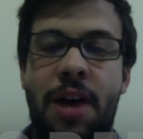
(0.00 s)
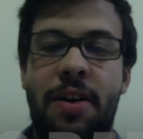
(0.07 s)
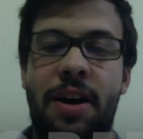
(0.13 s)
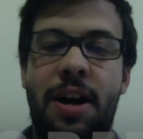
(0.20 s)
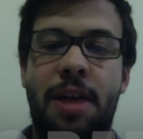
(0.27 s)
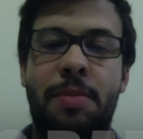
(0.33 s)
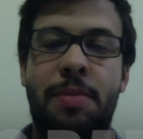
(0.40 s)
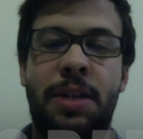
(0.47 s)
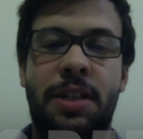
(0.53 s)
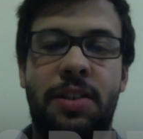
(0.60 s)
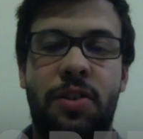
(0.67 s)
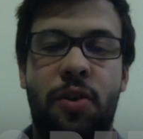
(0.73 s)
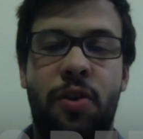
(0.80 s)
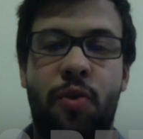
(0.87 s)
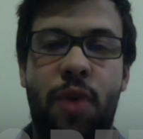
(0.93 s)
and I'm a
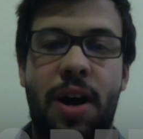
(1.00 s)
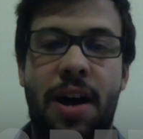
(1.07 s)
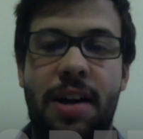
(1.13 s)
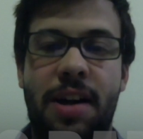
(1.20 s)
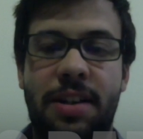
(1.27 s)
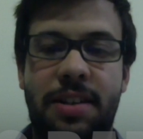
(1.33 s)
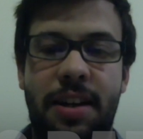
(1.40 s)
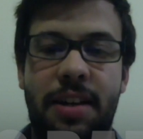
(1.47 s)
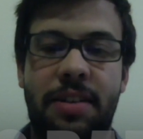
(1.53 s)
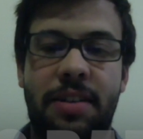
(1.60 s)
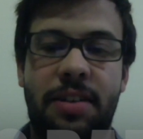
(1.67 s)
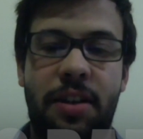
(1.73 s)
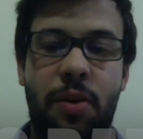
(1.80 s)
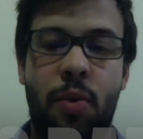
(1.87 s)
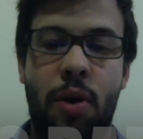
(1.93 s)
software
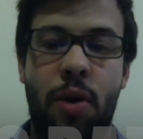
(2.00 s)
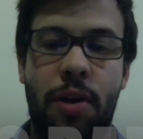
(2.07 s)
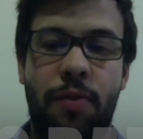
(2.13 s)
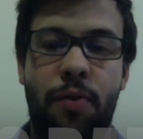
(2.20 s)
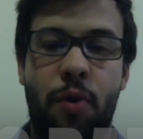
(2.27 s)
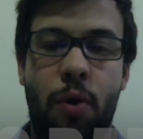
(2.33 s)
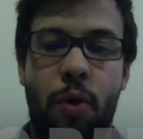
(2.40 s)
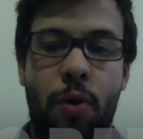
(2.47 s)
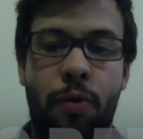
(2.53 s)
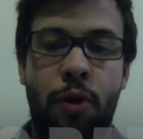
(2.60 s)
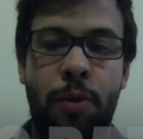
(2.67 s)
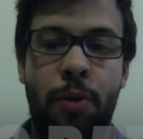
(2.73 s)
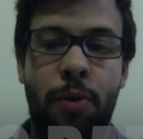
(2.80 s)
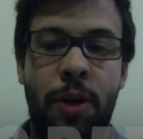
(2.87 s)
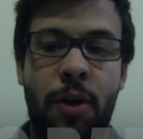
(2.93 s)
architect working for
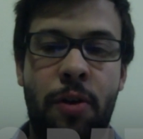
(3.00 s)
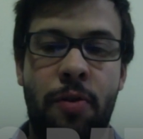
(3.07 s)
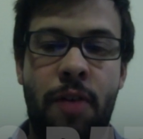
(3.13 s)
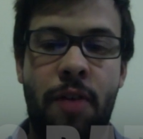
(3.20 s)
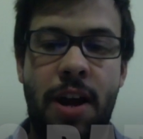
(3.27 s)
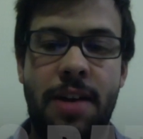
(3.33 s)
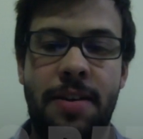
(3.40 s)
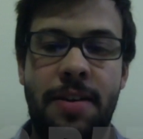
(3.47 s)
Rubicon Red.